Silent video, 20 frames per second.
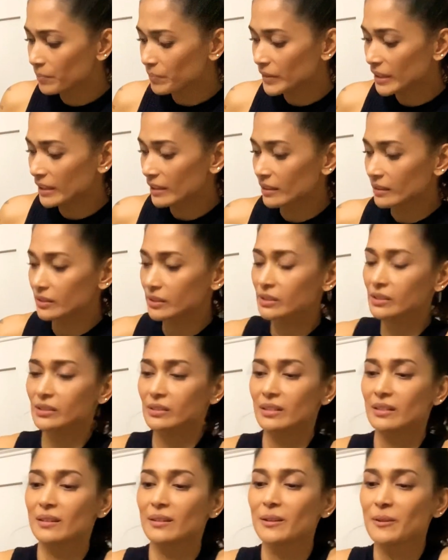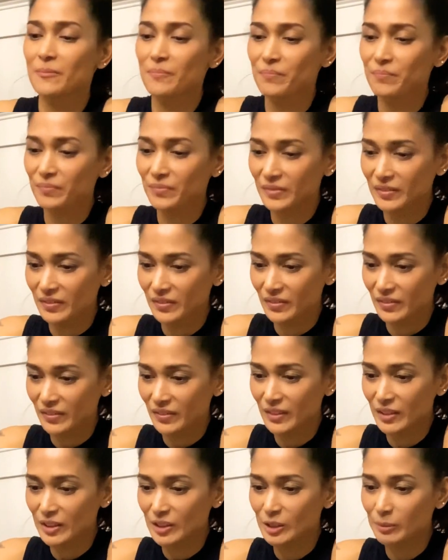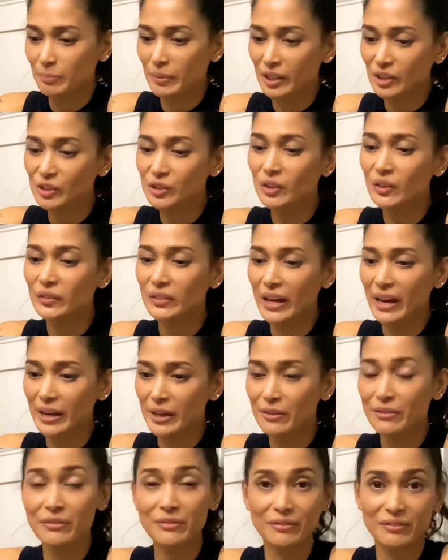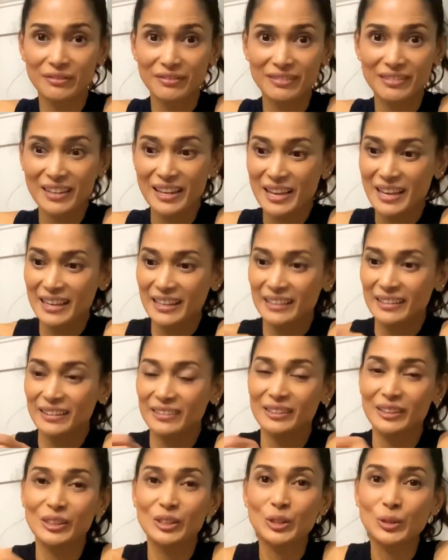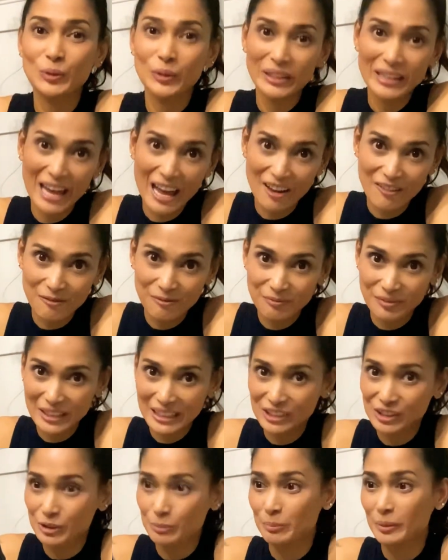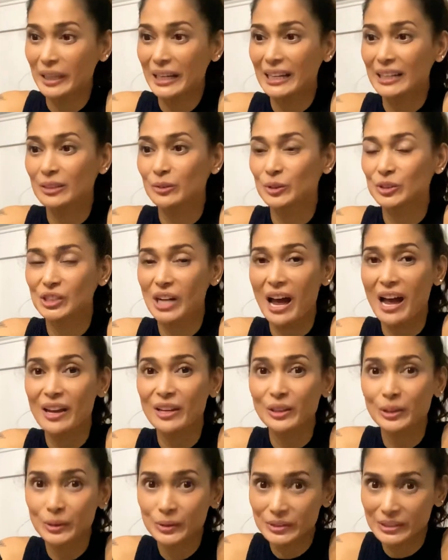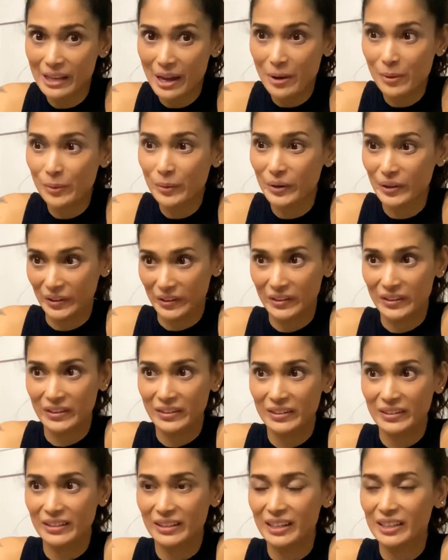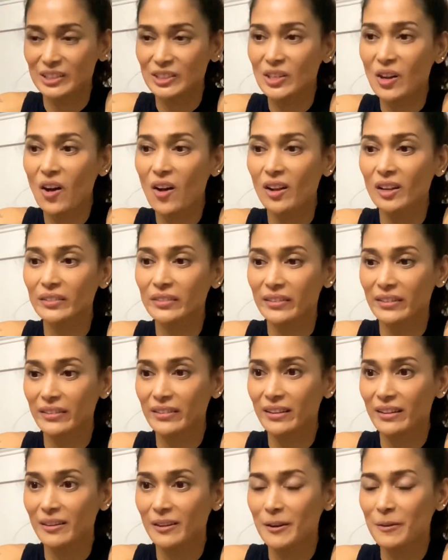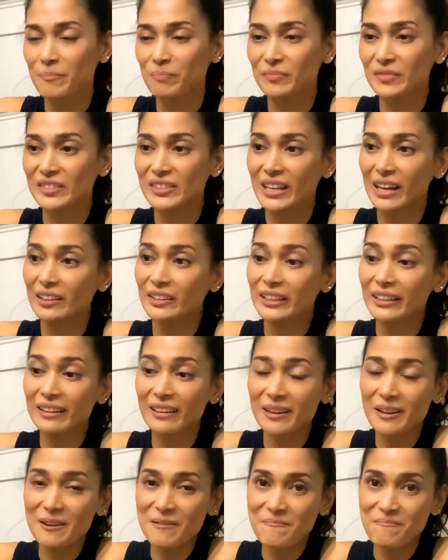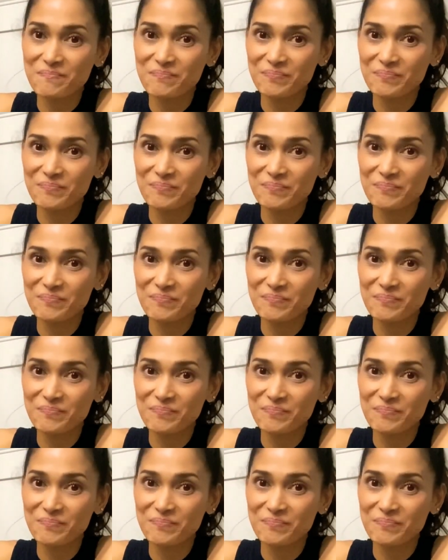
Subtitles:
is this special knife, the 2.5-inch blade, which I use at work. It's called the Delica.